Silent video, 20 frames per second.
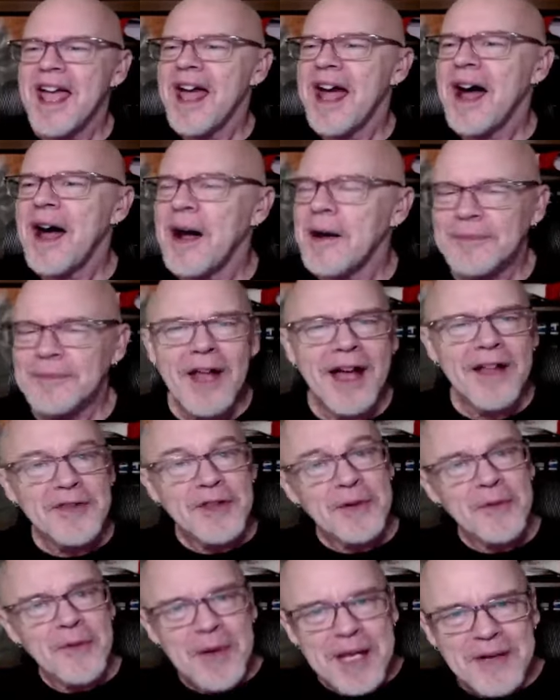Um, not
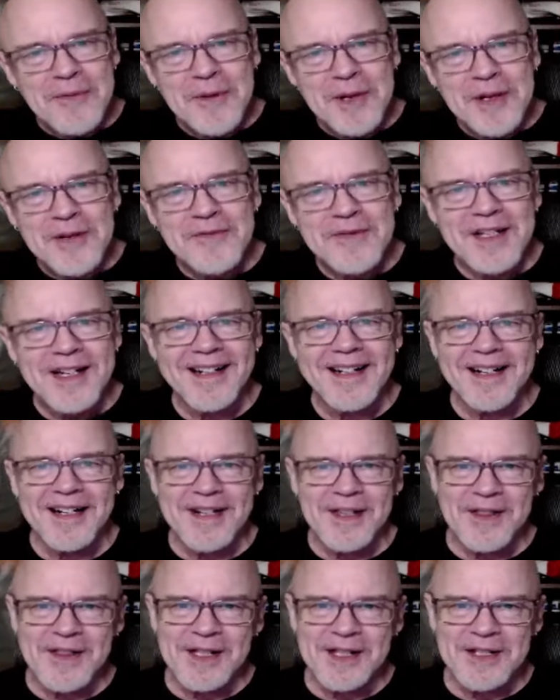that we would have done
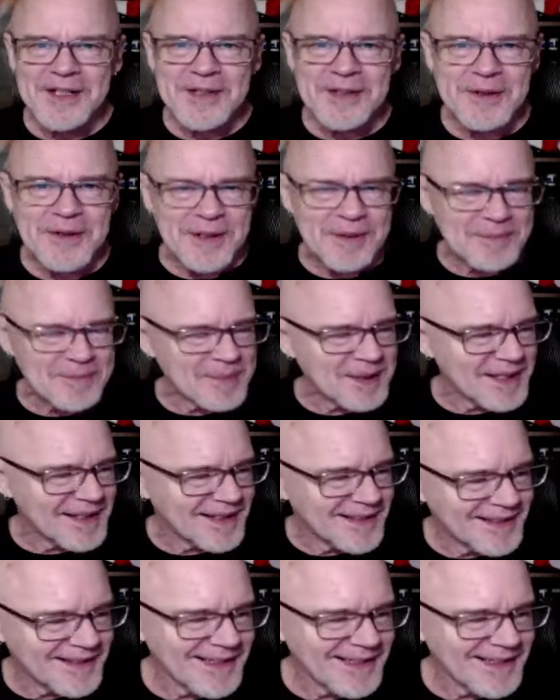anything to them, but,